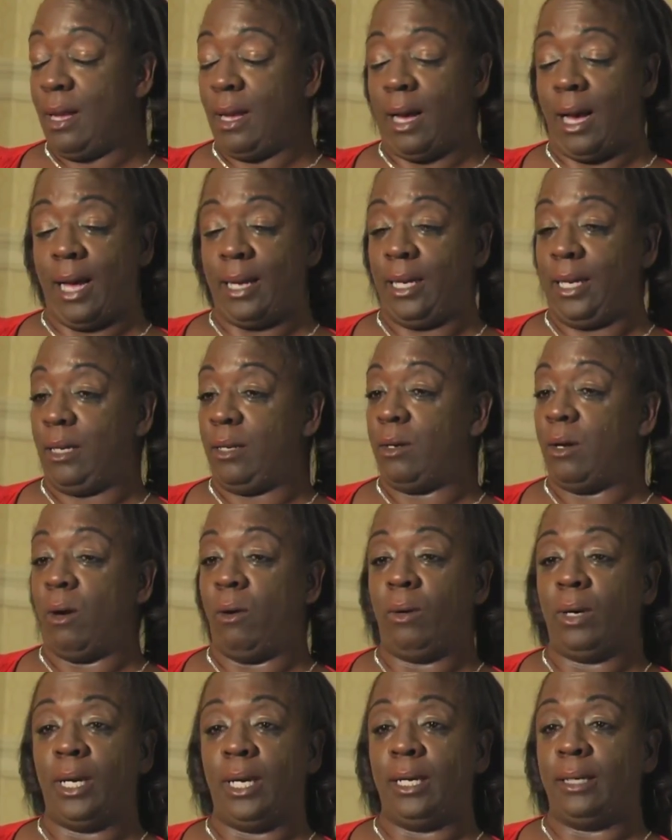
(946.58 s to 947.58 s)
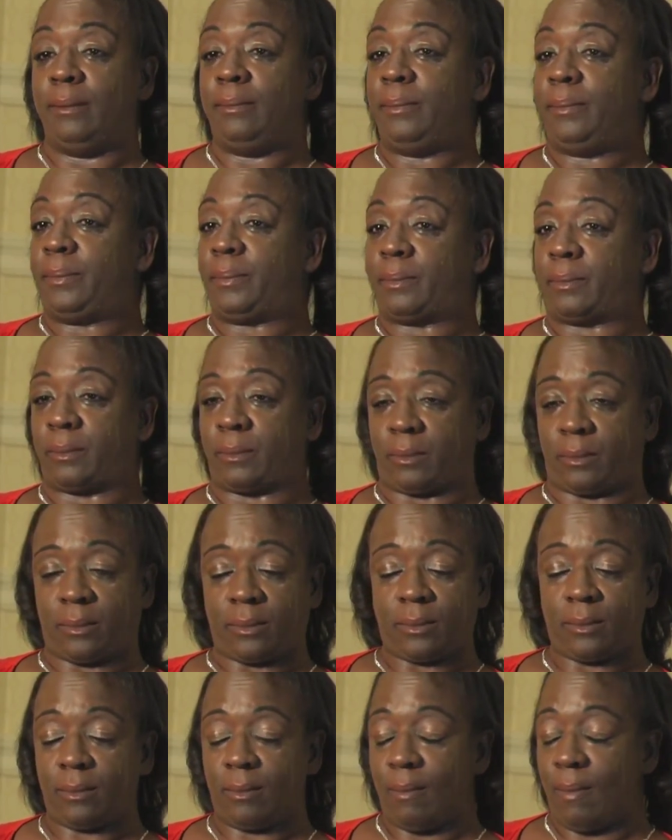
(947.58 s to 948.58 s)
I didn't know him.
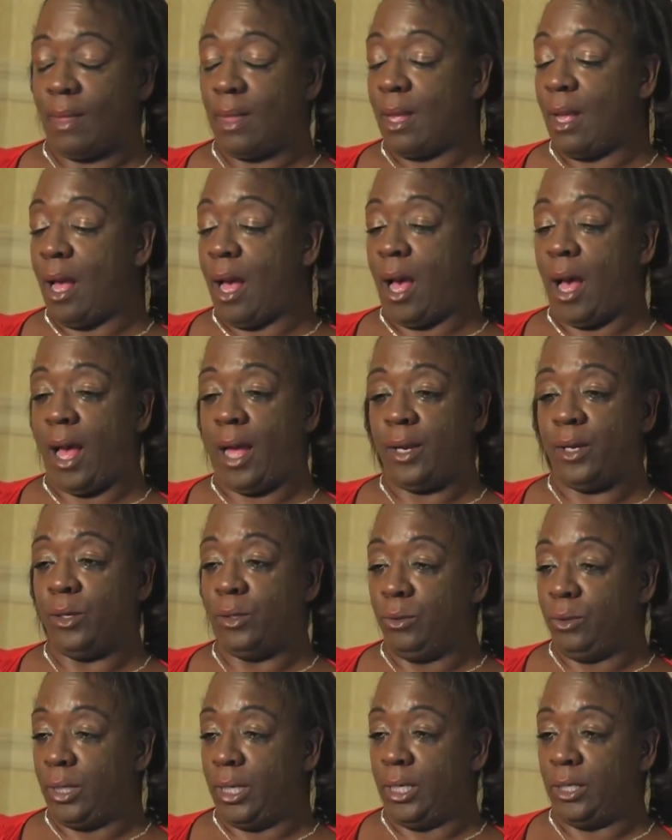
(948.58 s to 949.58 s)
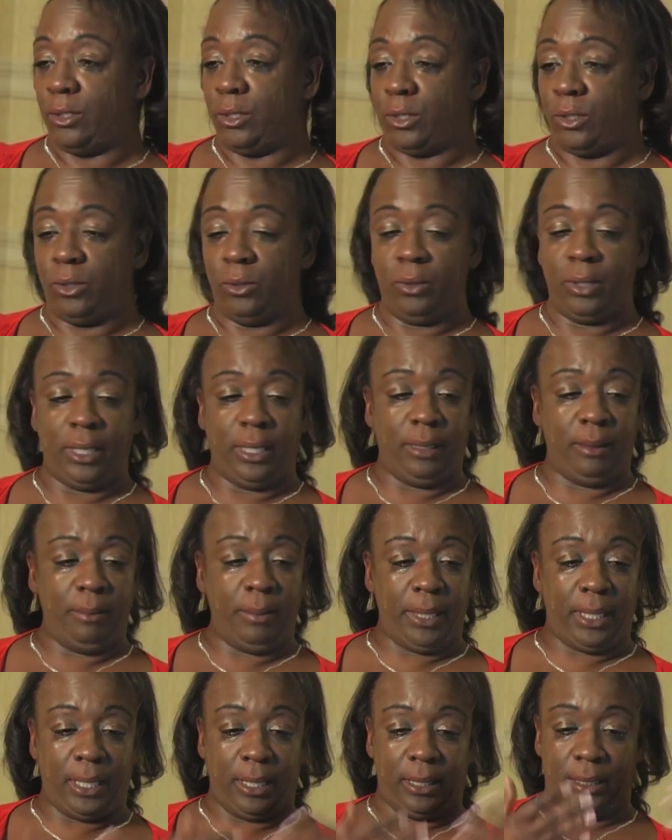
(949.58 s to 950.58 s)
I knew Kendrec knew him
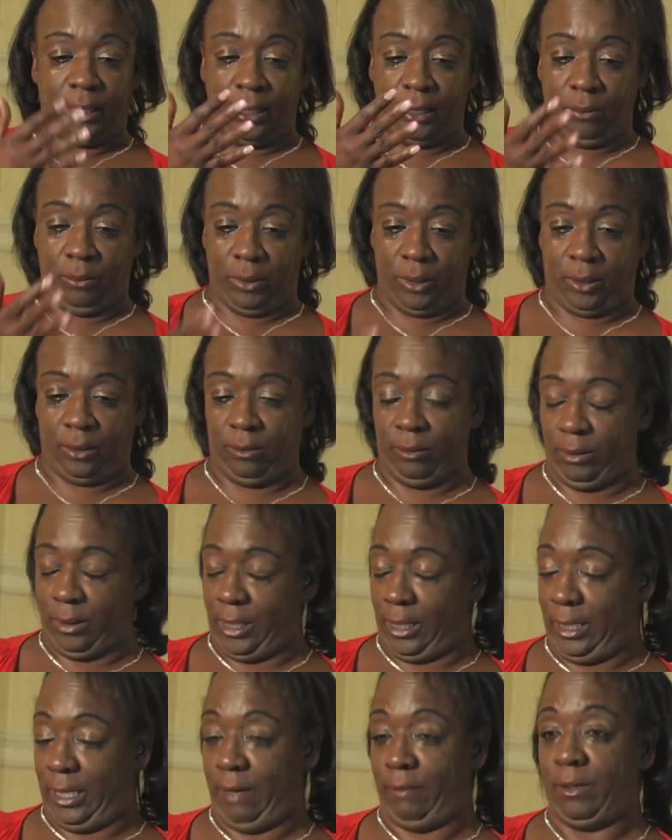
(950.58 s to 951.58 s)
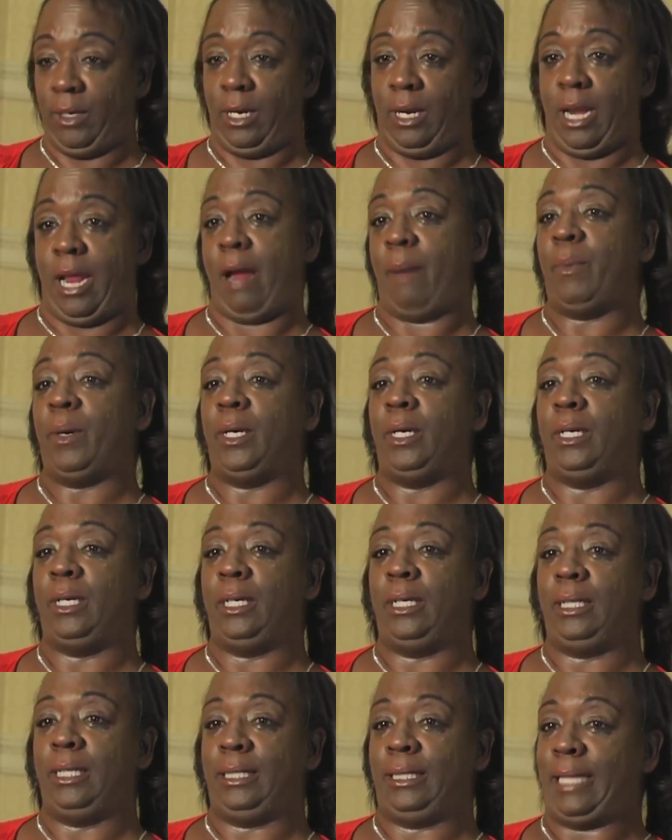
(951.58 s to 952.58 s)
because he lived in the
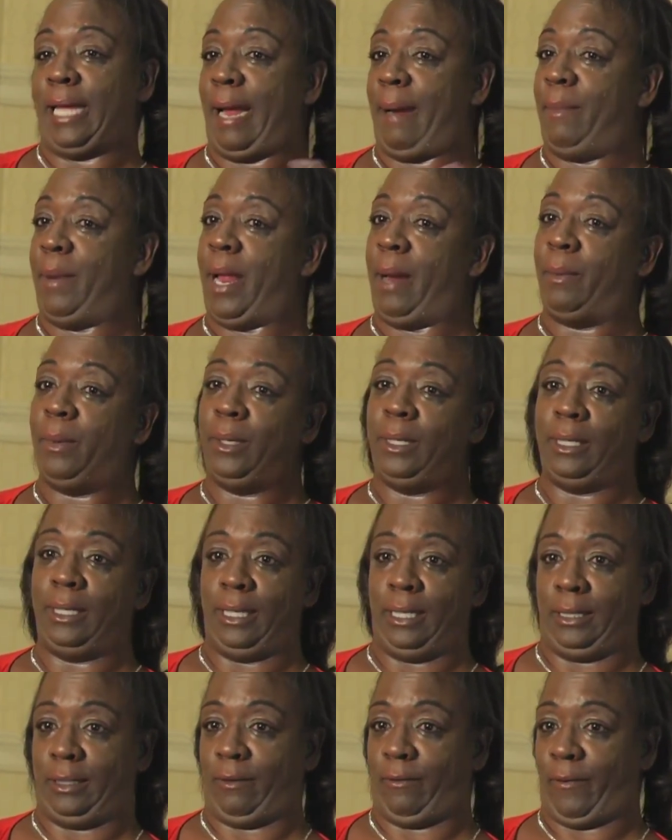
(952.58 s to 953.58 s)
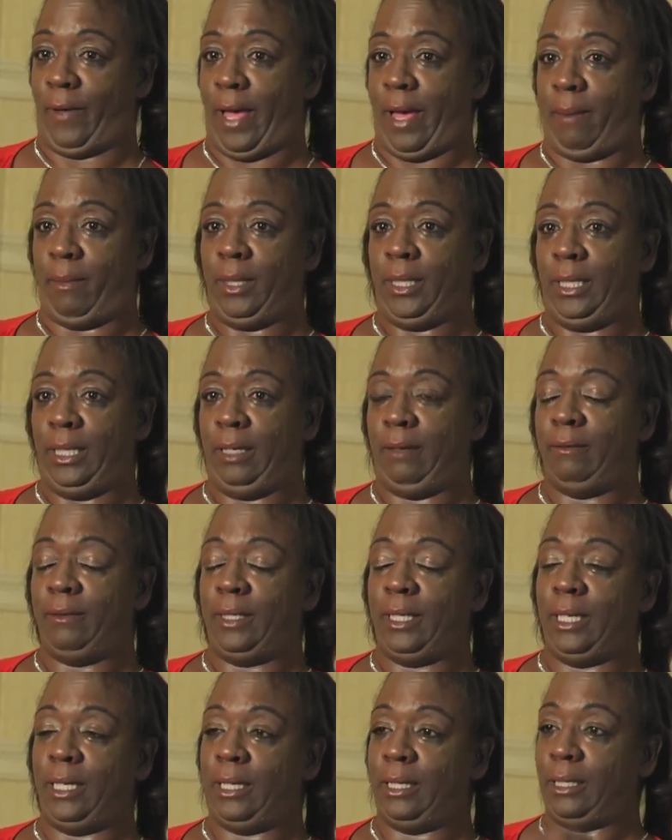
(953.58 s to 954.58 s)
neighborhood, the same neighborhood as the family lived
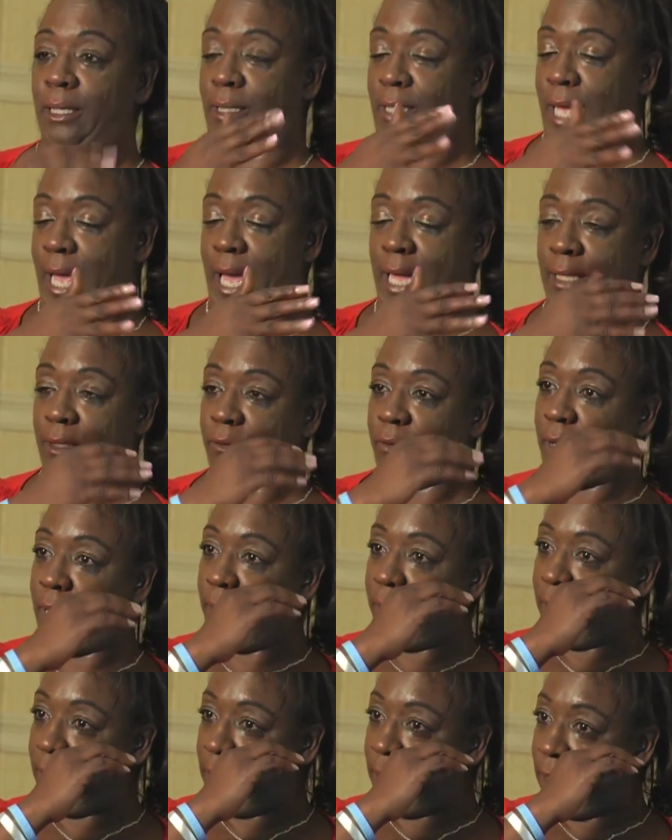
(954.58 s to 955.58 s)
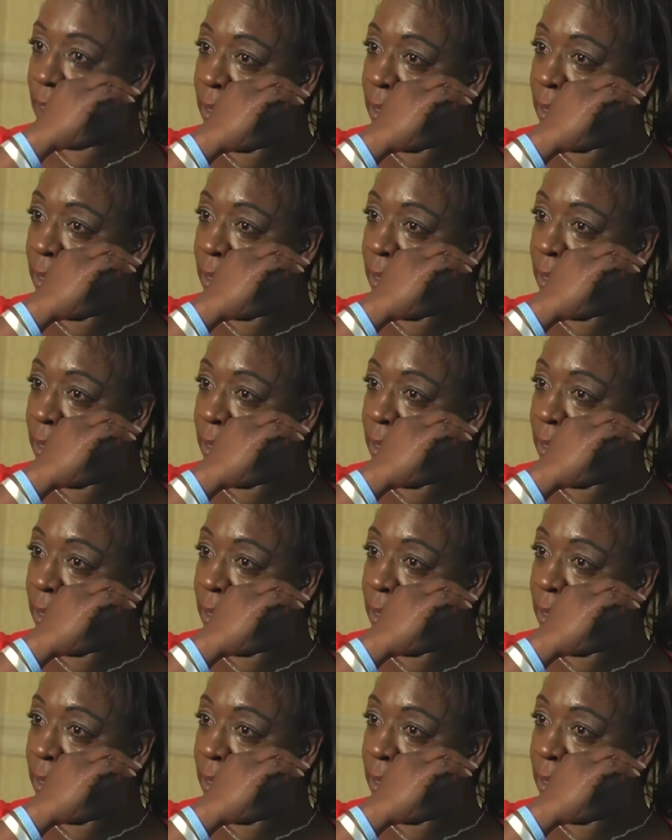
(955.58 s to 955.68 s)
in, the dad's family.